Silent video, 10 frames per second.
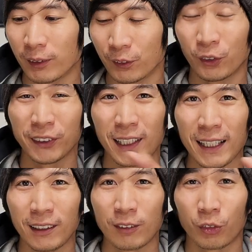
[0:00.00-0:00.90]
So there's a
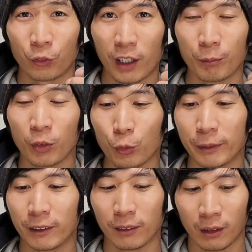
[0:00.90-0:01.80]
lot of left and right
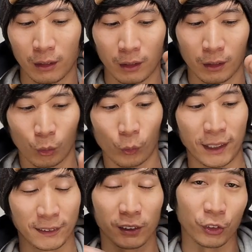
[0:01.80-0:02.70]
movement, whereas on the